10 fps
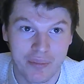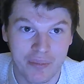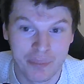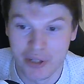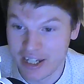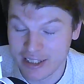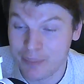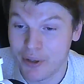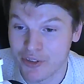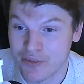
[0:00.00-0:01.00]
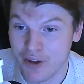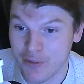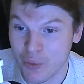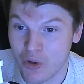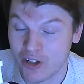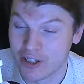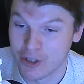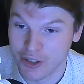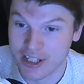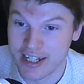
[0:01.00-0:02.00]
But is it positive overall and
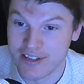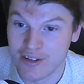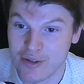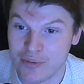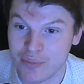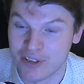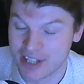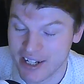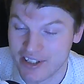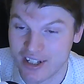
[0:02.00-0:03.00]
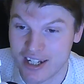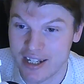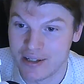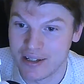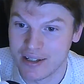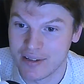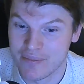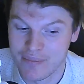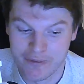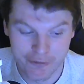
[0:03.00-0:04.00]
could lead to potentially
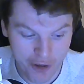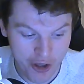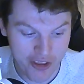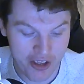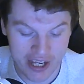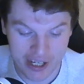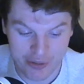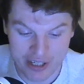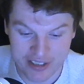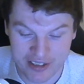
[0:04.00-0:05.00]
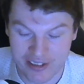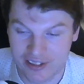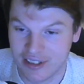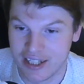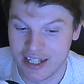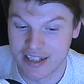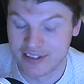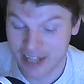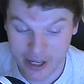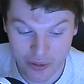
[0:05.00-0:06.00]
further increases in
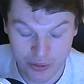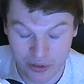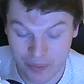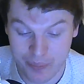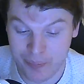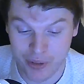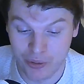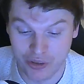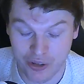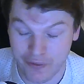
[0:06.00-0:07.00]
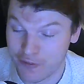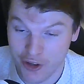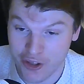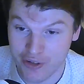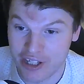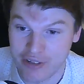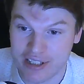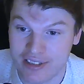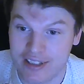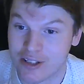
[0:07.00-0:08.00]
sales, but also further
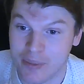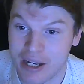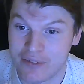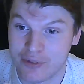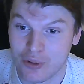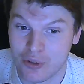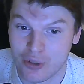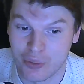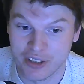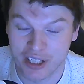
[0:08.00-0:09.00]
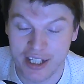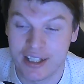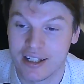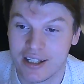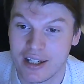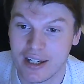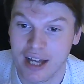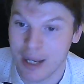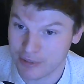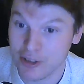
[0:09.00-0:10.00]
increases in demand for your whiskey?
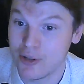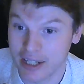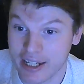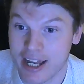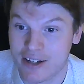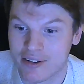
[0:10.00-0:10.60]
Absolutely it can.